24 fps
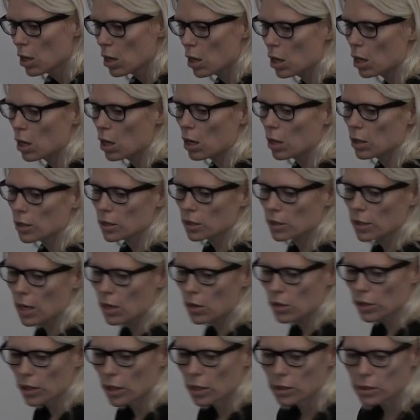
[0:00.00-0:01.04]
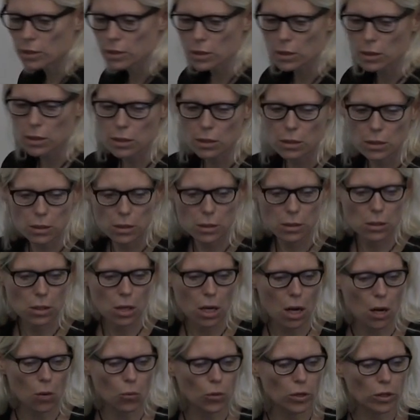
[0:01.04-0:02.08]
In our cases,
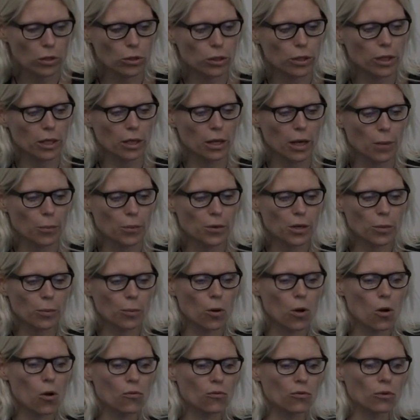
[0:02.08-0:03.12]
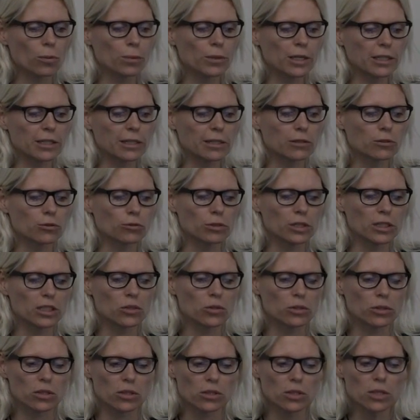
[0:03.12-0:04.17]
we're looking at people with brain injury
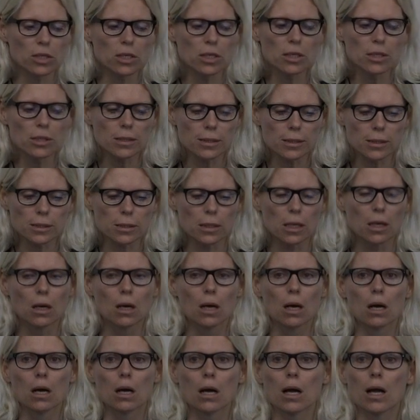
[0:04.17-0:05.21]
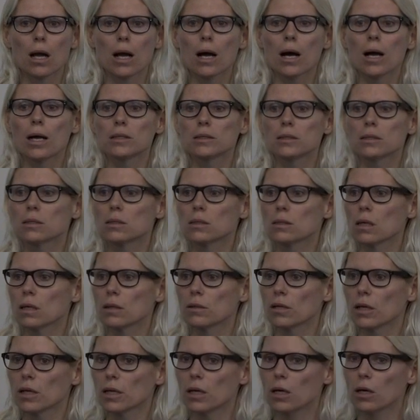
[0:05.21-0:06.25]
or disease, and
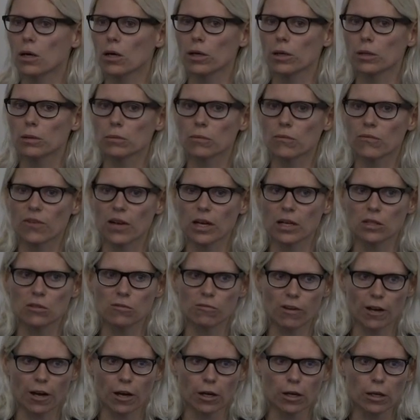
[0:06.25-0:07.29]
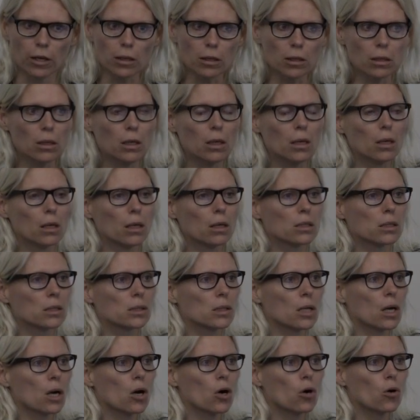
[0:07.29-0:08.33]
they are very rare.
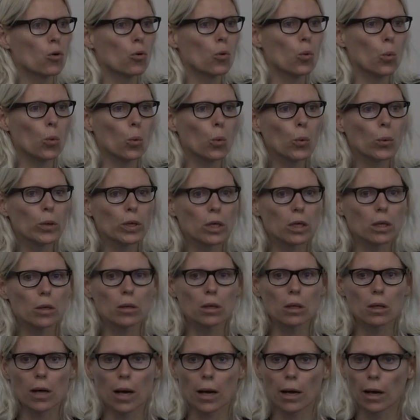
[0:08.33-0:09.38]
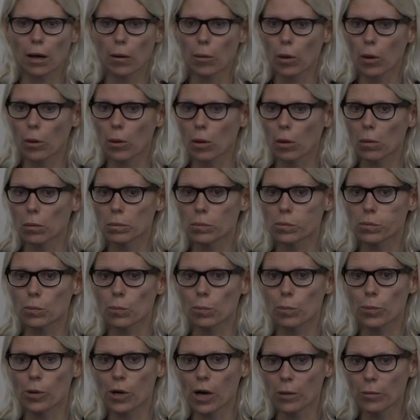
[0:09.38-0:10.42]
So we
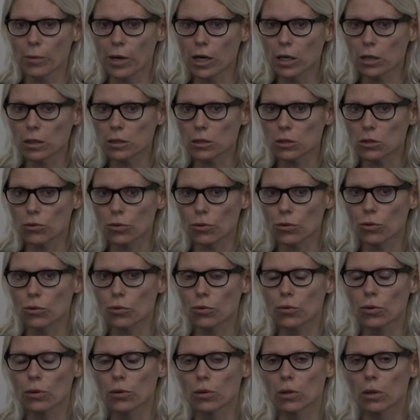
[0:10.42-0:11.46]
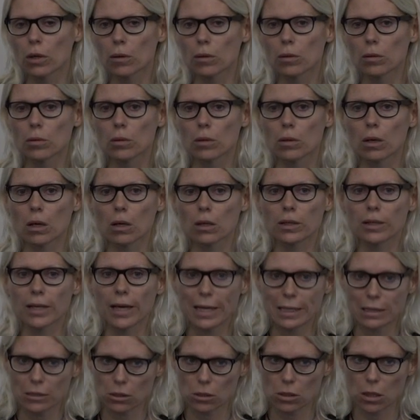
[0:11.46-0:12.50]
primarily do
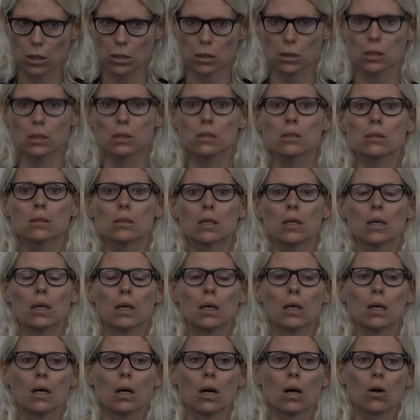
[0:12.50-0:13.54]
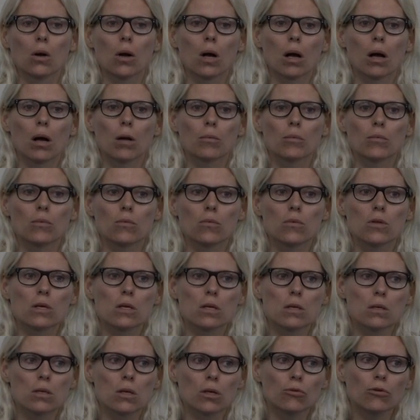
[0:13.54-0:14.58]
case studies.
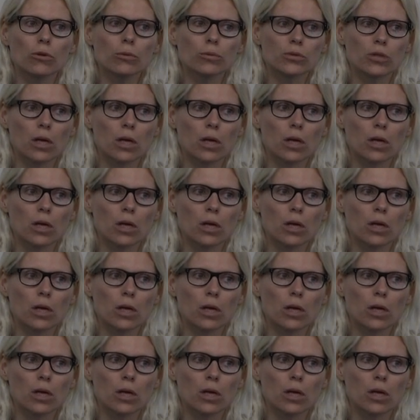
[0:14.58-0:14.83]
The group